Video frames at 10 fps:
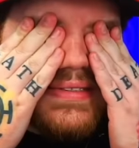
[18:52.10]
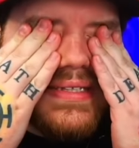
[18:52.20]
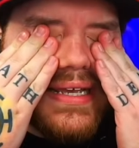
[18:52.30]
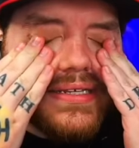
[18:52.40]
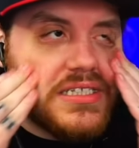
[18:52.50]
Is
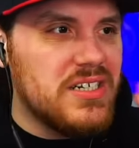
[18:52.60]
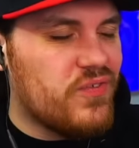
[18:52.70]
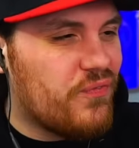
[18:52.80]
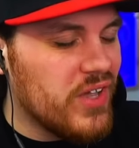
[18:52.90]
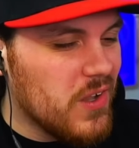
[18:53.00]
this
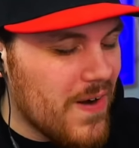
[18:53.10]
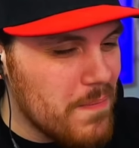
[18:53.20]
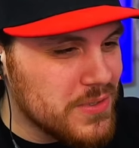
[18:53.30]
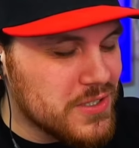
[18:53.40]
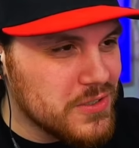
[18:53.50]
filler
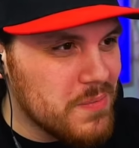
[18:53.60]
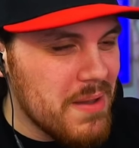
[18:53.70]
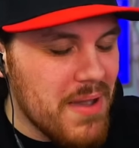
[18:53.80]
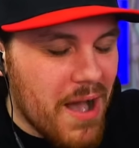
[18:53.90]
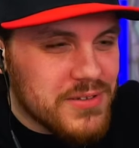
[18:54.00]
episodes?
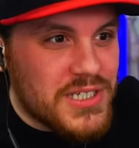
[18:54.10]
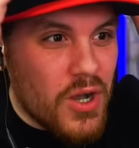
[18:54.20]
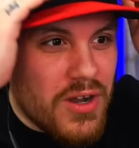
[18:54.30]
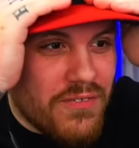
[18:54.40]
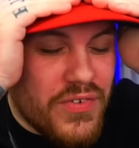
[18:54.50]
Maybe. I'm
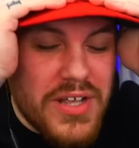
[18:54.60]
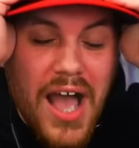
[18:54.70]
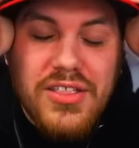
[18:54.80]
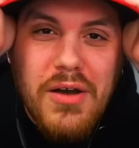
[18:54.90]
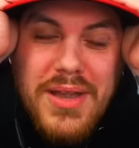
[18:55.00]
so confused. I
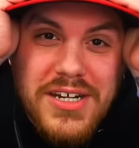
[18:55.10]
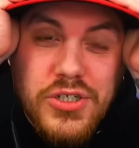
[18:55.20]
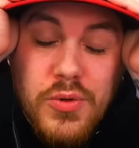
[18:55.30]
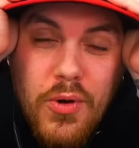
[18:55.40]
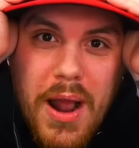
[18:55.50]
thought we had
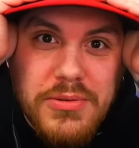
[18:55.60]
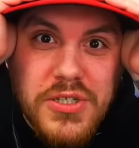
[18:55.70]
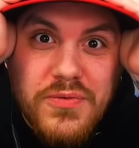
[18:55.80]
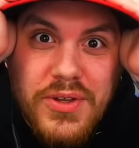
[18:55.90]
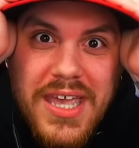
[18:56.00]
two more
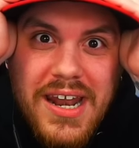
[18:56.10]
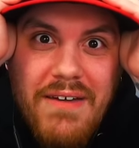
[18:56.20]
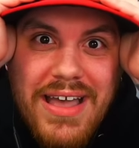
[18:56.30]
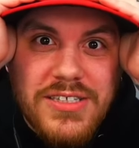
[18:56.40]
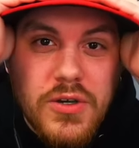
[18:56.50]
episodes before the end of
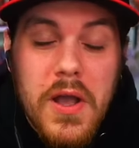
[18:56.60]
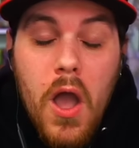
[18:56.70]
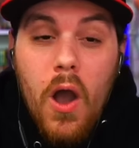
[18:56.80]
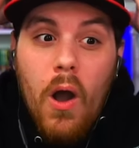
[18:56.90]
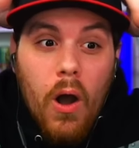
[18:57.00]
Act 2.
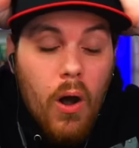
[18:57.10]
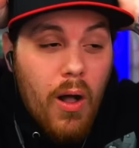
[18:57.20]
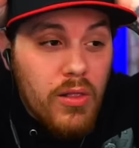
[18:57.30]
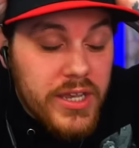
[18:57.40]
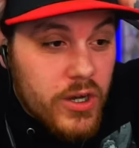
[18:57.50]

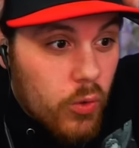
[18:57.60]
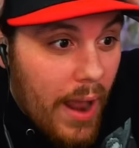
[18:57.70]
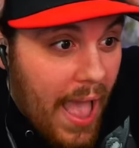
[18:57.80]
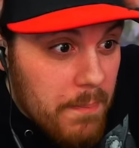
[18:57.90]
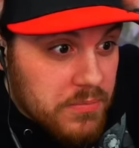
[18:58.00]
Holy
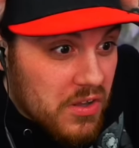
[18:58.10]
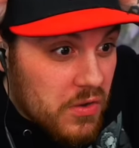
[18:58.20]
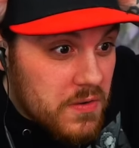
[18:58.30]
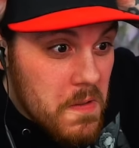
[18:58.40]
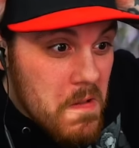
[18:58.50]
crap,
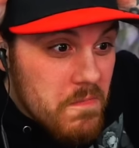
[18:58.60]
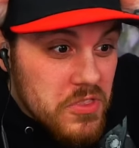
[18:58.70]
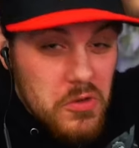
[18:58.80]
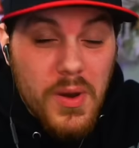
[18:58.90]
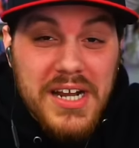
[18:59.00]
dude.
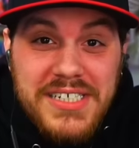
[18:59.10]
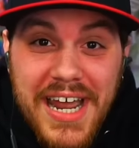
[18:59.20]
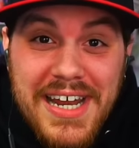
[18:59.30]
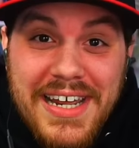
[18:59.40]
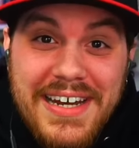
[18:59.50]
We
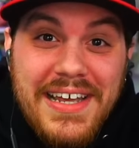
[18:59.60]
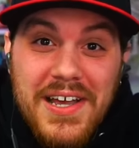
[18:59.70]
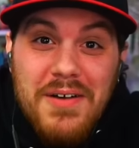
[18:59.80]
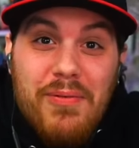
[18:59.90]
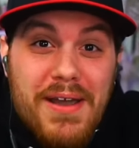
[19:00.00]
did it.
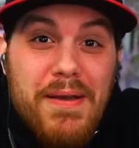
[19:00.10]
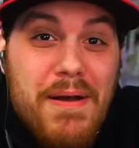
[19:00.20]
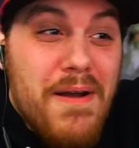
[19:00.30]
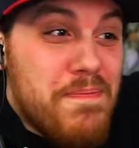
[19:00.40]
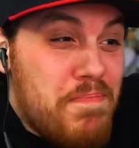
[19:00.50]
We
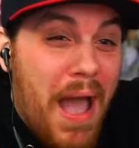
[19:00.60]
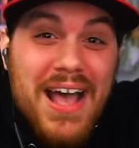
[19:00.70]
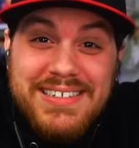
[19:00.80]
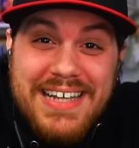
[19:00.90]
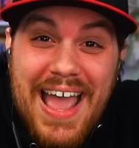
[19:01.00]
were
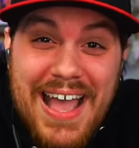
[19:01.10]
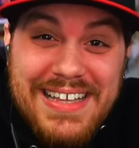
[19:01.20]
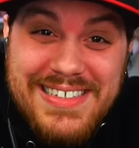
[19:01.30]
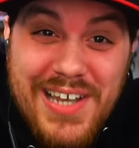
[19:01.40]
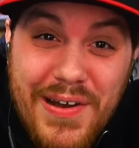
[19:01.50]
past
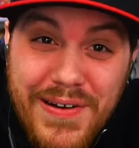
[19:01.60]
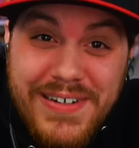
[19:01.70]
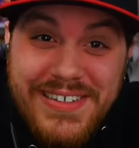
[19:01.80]
Act 2,